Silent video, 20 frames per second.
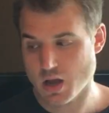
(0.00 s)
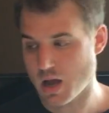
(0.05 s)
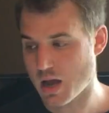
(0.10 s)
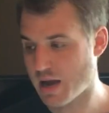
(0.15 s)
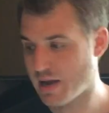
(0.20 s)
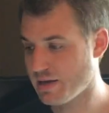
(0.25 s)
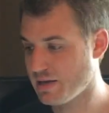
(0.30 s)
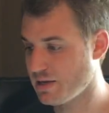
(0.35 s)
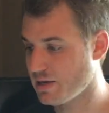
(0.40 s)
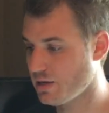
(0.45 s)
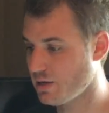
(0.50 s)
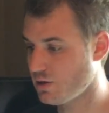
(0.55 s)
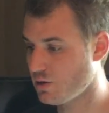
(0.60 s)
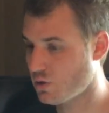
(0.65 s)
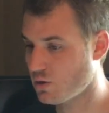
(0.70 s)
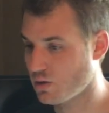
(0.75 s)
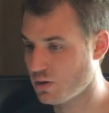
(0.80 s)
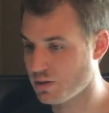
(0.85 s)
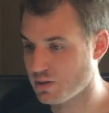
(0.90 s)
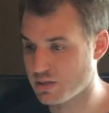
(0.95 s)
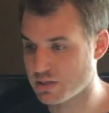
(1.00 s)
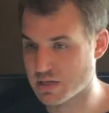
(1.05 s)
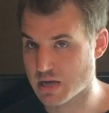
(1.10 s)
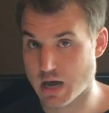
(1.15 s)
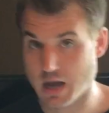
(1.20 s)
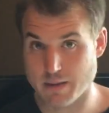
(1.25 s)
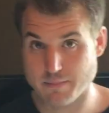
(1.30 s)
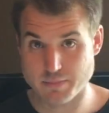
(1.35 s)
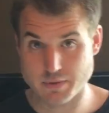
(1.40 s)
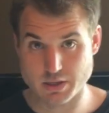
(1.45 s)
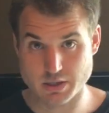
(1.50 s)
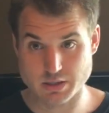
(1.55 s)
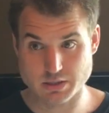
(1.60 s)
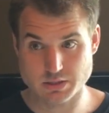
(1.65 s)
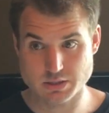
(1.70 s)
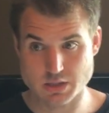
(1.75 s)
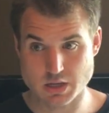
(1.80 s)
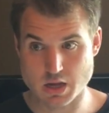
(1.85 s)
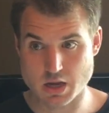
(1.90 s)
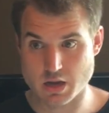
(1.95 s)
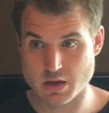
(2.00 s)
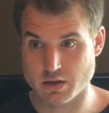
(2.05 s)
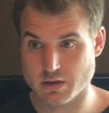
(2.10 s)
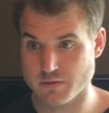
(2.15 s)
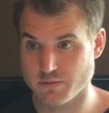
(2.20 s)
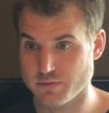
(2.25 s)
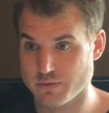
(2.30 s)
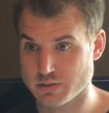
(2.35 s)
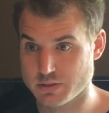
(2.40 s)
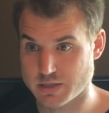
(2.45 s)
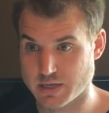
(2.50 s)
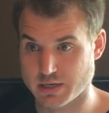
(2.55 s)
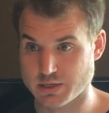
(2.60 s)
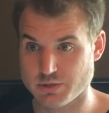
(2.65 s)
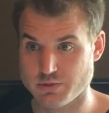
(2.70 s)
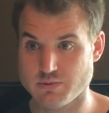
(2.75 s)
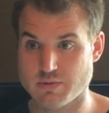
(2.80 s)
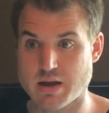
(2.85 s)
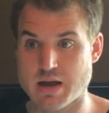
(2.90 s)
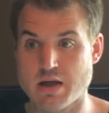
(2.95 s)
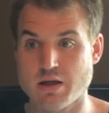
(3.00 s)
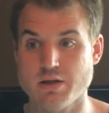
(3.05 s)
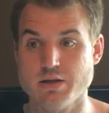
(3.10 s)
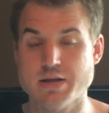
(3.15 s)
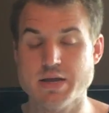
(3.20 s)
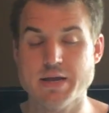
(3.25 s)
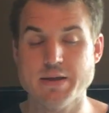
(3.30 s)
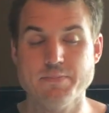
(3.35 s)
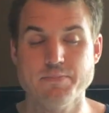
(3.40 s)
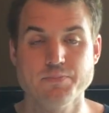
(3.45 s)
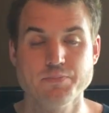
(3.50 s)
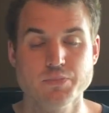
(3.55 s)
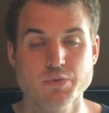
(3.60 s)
I did on the topics of sexuality,